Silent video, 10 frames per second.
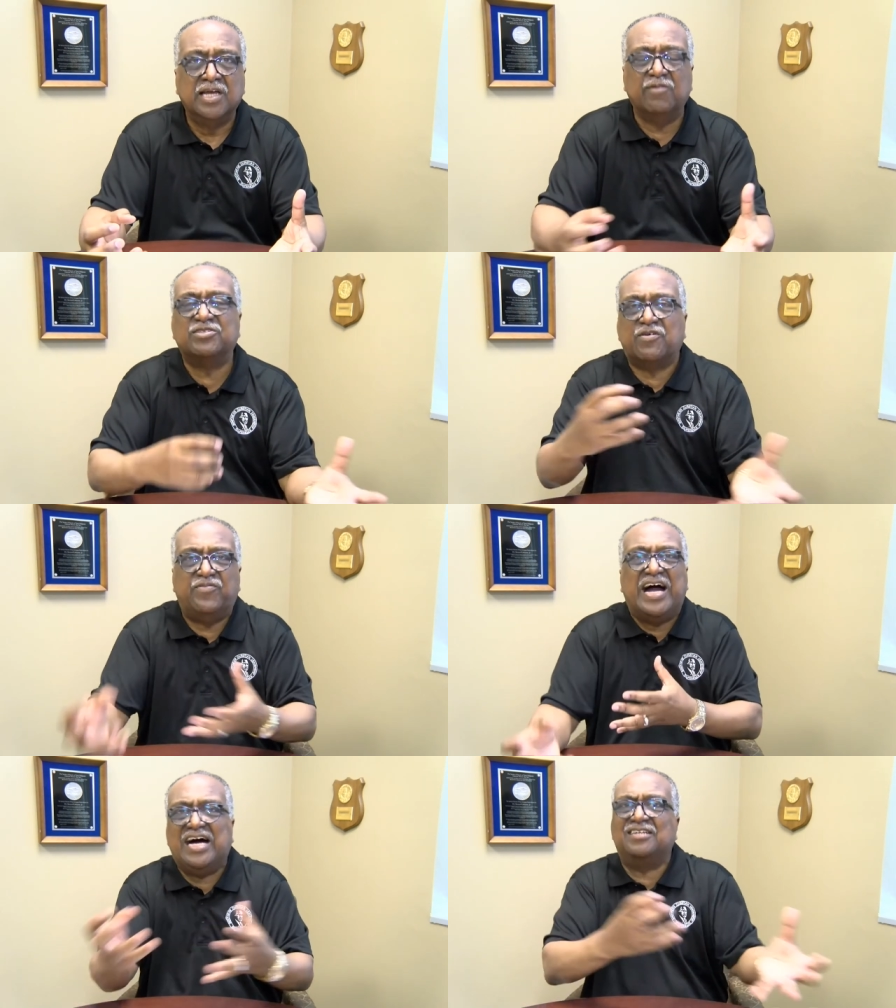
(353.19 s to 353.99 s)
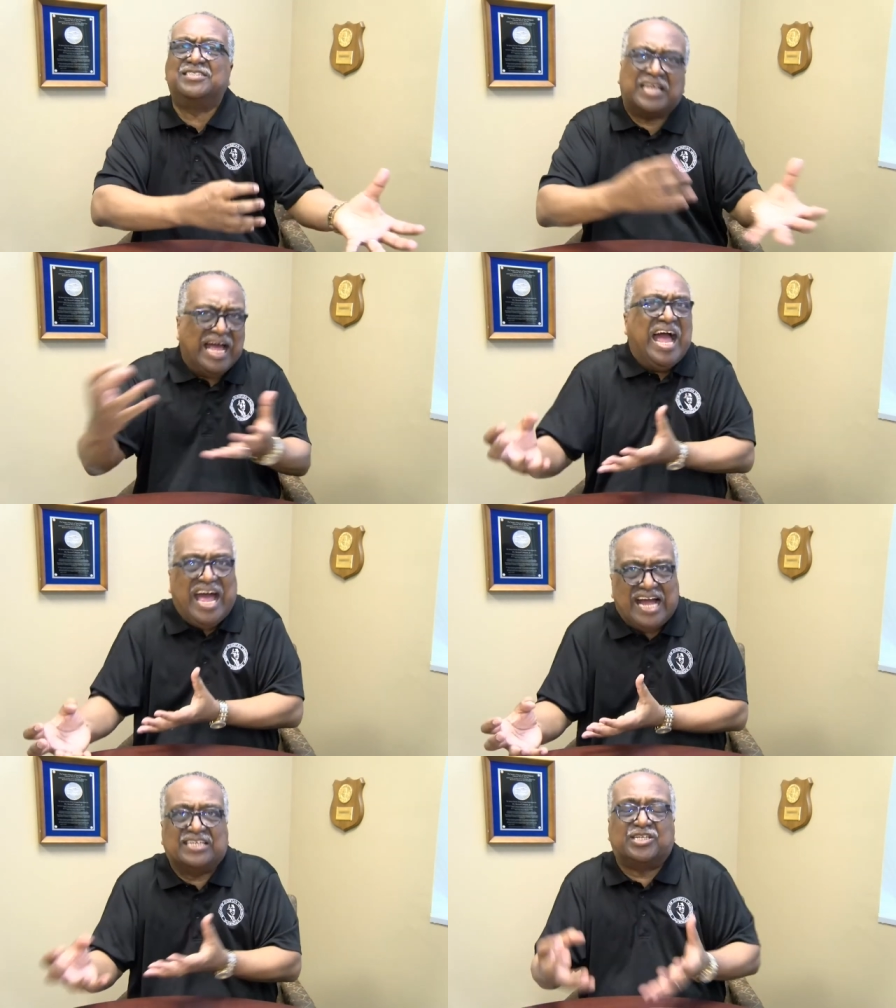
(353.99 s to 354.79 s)
It was a violent
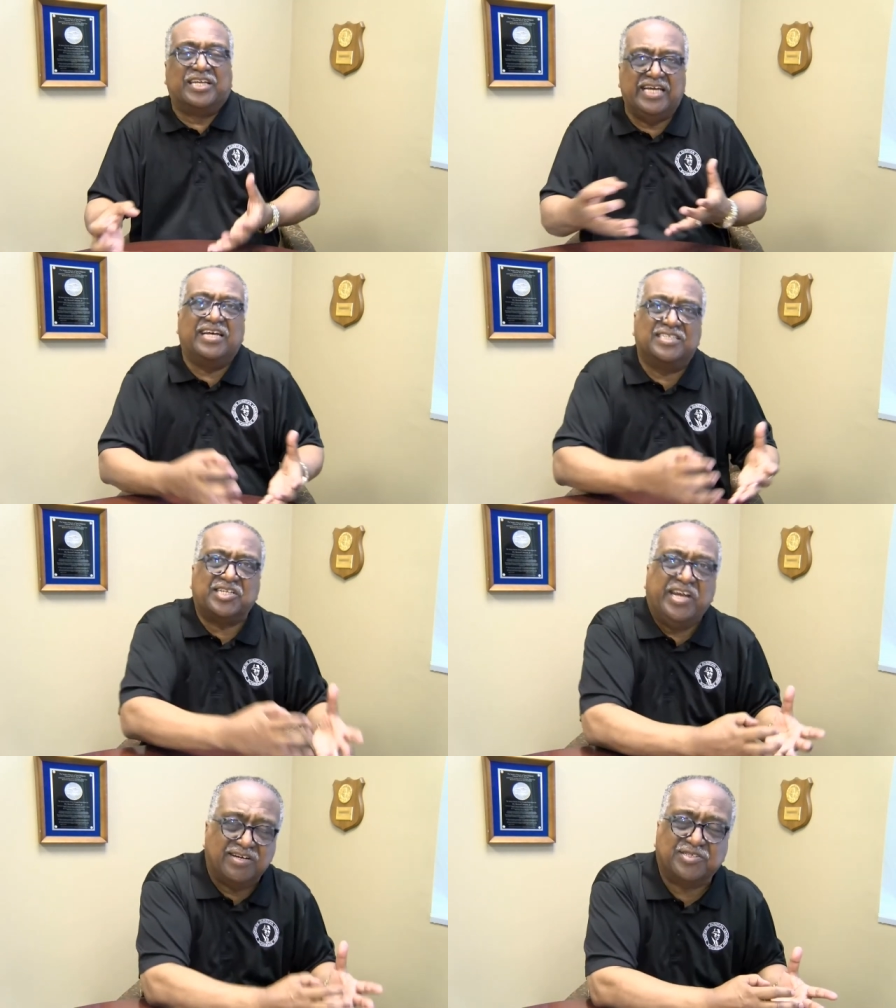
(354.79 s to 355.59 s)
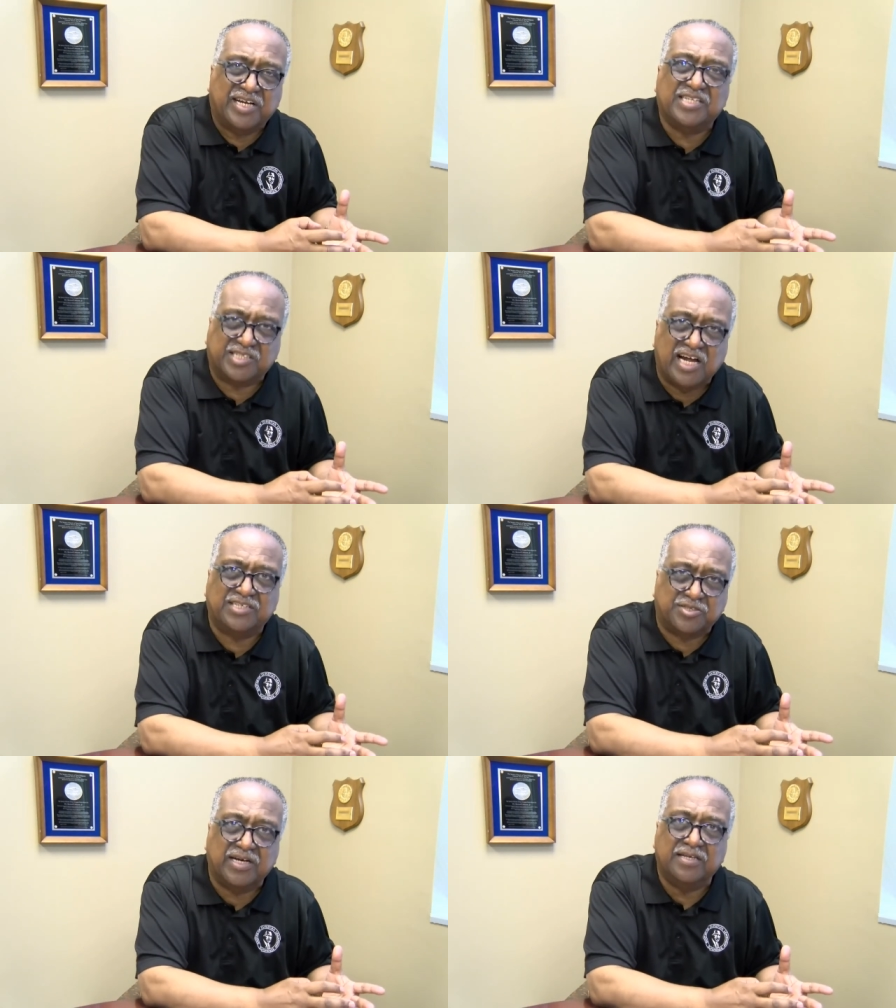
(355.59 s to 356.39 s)
act to get us here to this
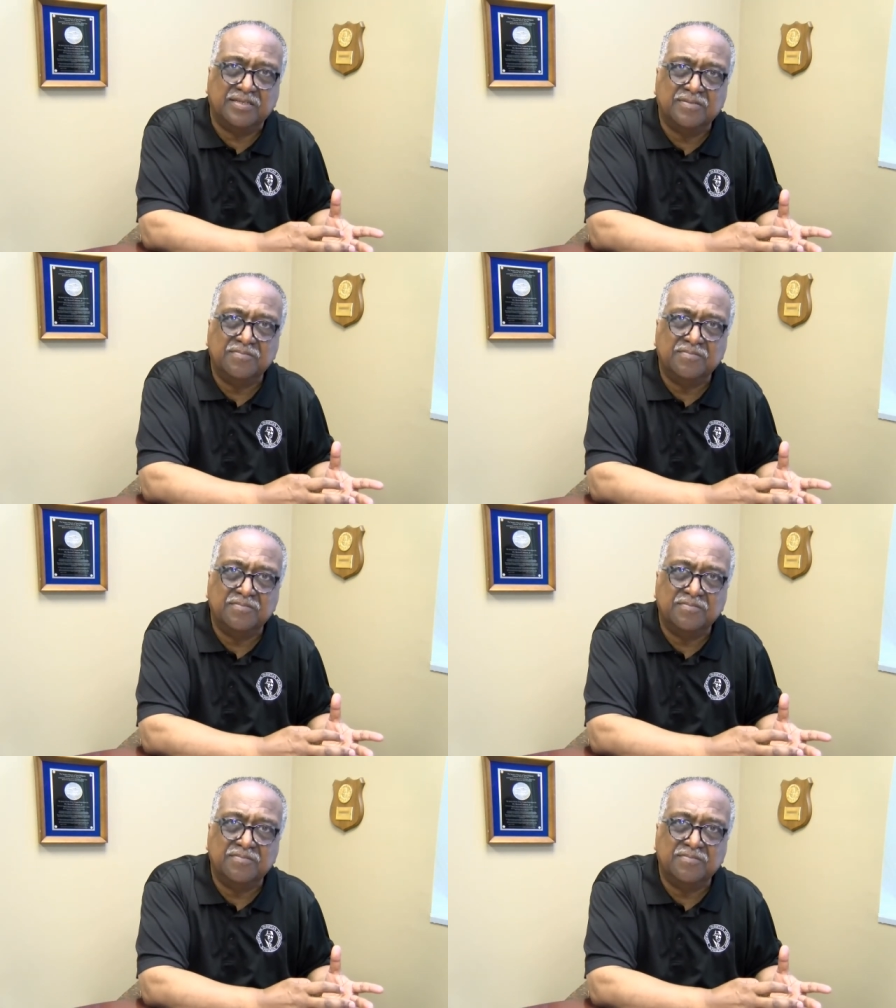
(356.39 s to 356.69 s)
country.